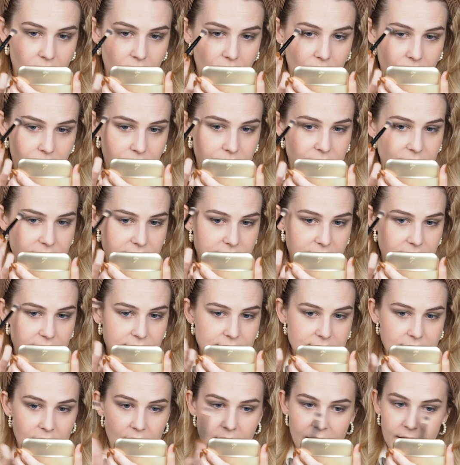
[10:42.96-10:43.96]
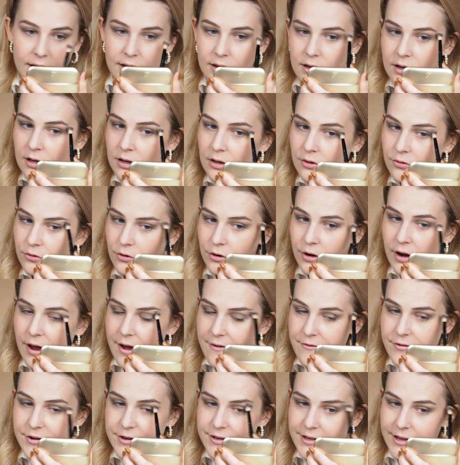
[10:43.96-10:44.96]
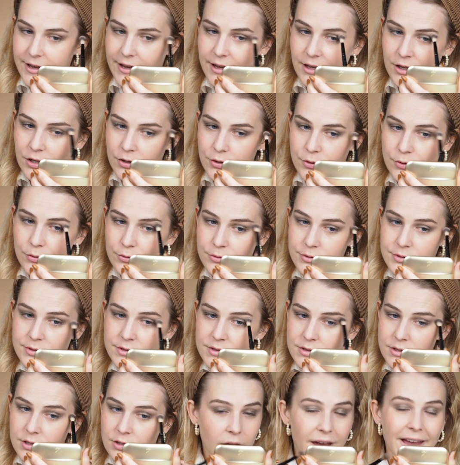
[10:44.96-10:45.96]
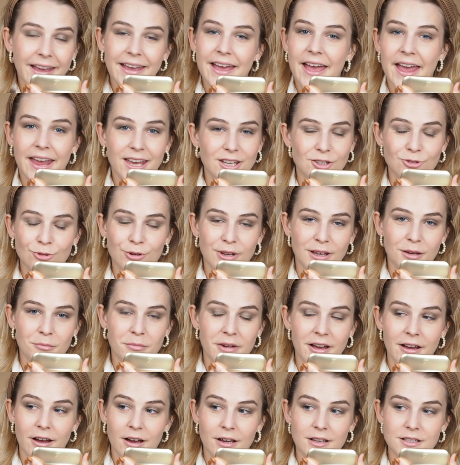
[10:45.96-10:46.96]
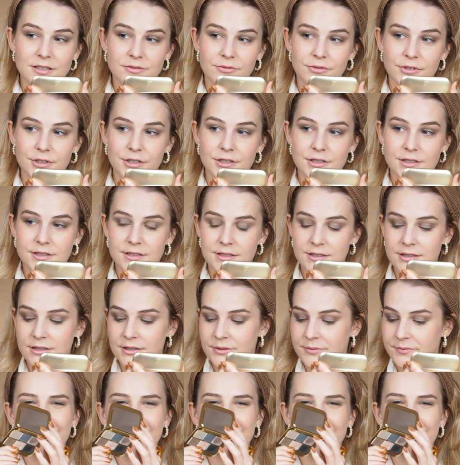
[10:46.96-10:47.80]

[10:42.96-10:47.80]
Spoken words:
if this is like for everyday use. I hate doing my eyes first.